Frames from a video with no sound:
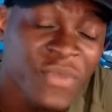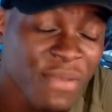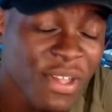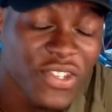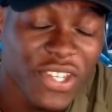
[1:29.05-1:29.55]

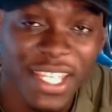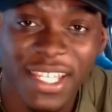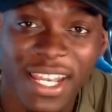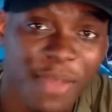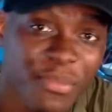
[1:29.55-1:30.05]
make sure you hit the
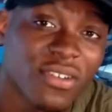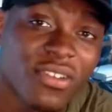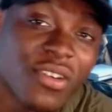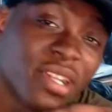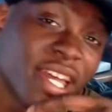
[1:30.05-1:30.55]
like button,
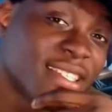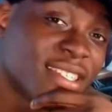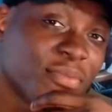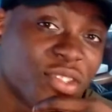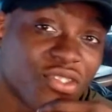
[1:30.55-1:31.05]
comment, and
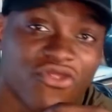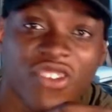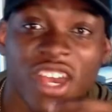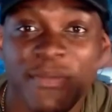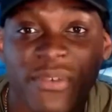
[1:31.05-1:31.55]

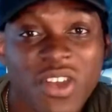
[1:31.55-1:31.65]
subscribe.